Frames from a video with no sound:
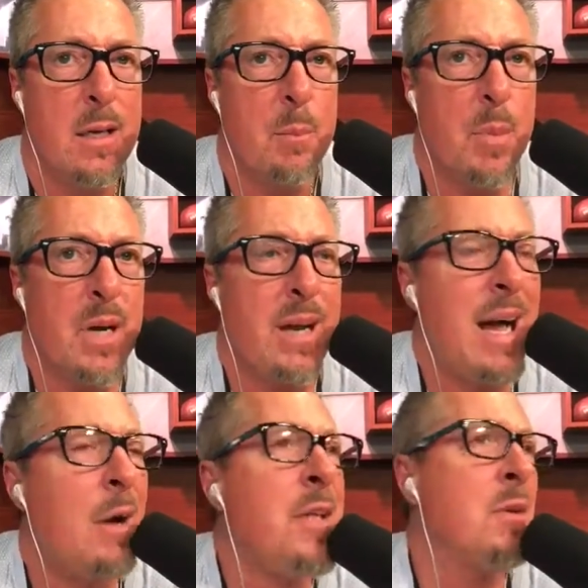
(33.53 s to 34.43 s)
But
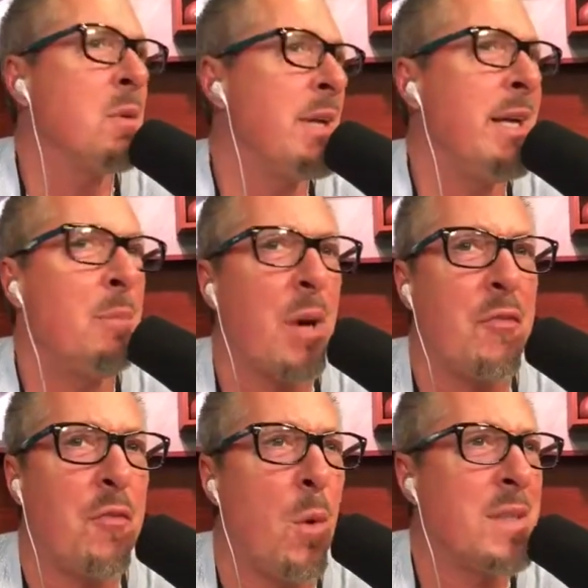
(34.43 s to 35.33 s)
how do you lead by
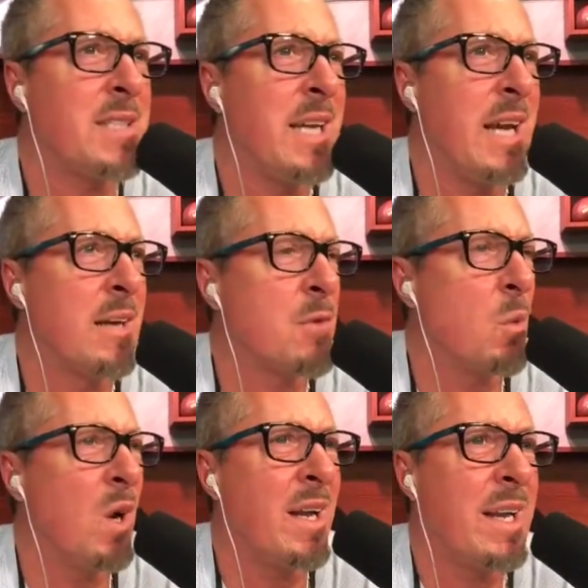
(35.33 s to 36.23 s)
14 after
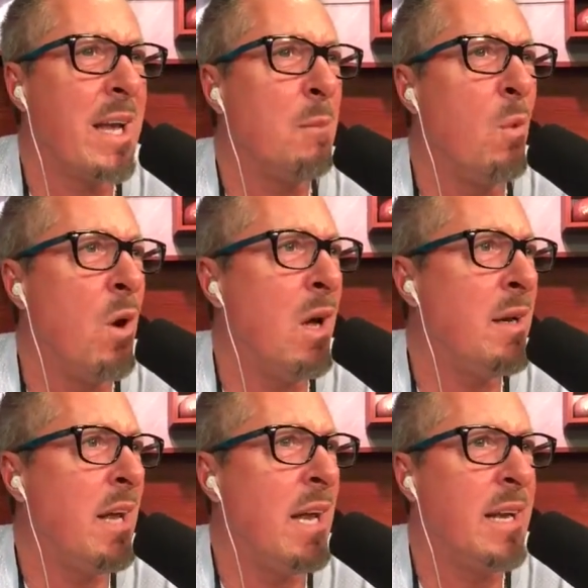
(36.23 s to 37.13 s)
winning game
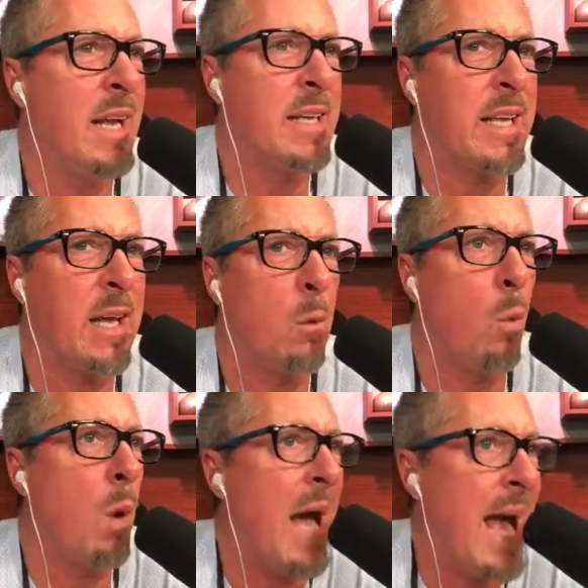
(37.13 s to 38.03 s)
one and then get
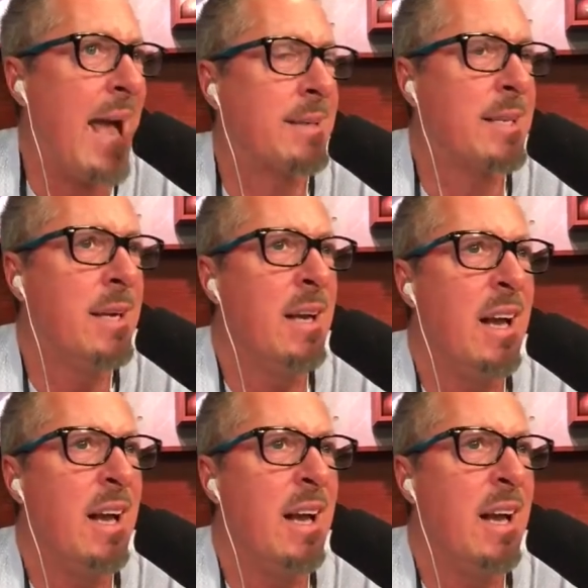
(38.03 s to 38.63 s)
whacked?